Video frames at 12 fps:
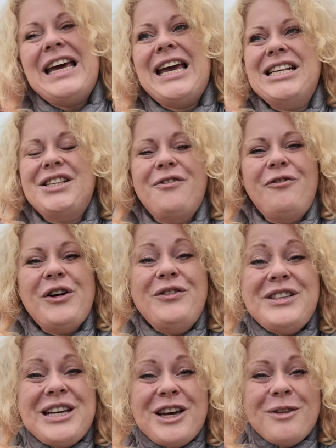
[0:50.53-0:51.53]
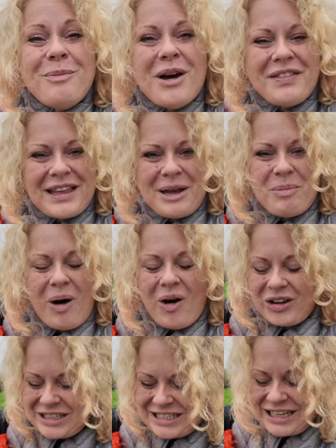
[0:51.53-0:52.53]
his 50th birthday
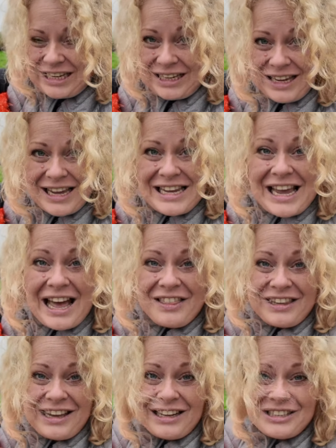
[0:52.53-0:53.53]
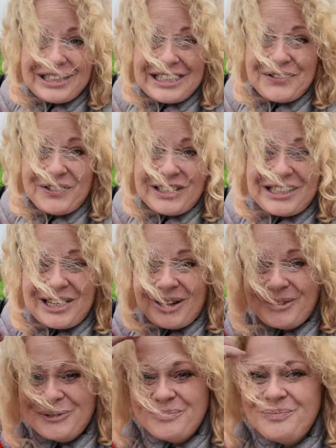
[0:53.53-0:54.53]
party at the end of this
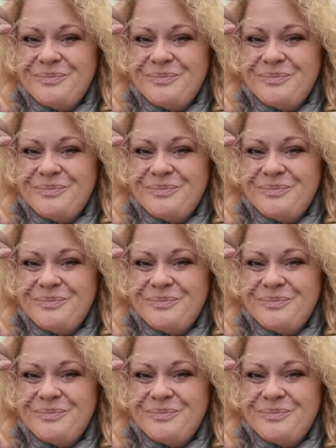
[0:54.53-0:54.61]
video.